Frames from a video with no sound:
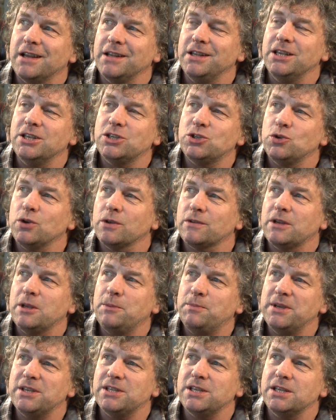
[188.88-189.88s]
in these two or three
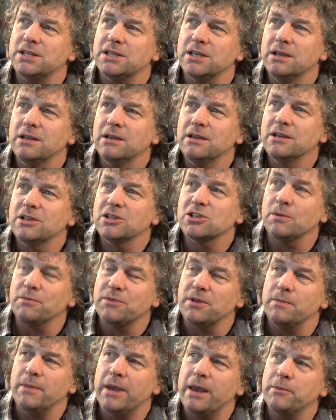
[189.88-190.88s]
pieces,
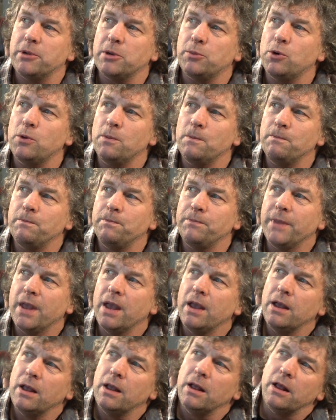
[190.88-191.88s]
something memorable.
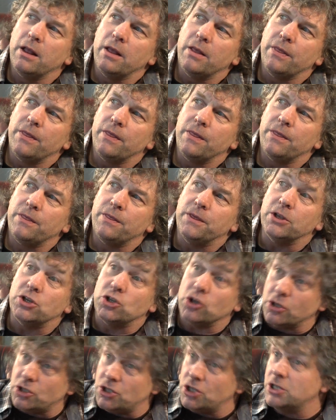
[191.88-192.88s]
The
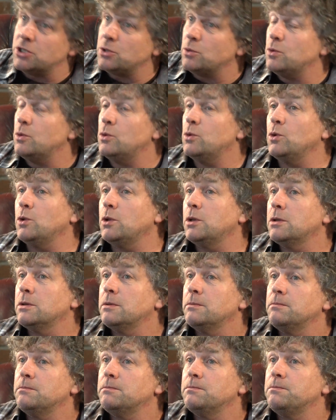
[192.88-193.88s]
judges will
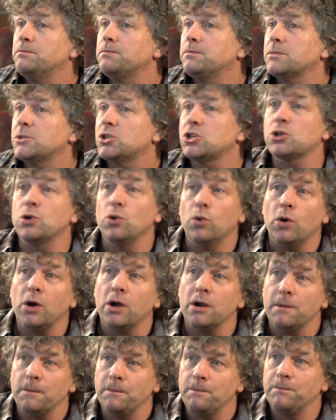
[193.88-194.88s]

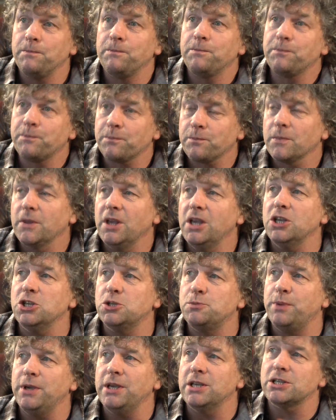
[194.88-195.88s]
score
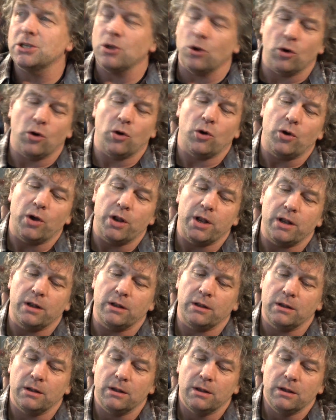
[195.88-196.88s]
each piece
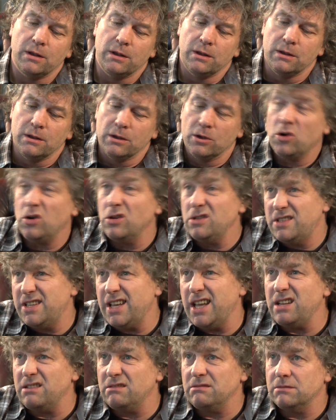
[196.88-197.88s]
on
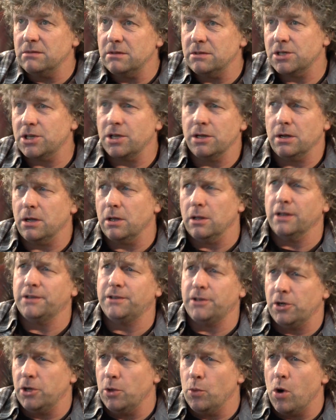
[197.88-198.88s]
content, it's kind of
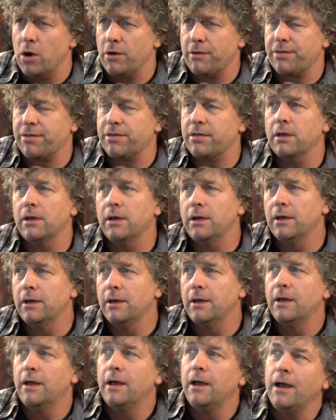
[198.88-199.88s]
literary worth,
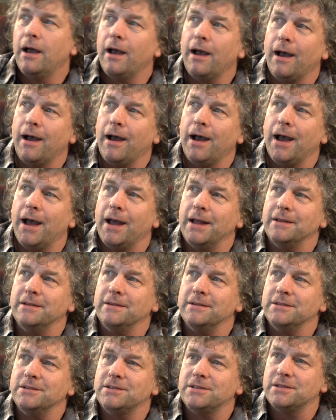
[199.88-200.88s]

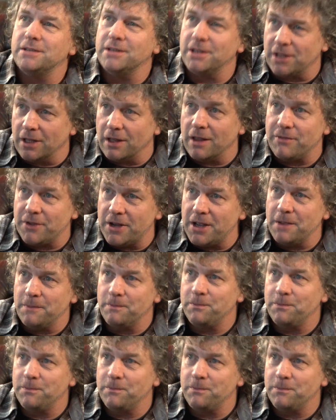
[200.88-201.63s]
and the delivery,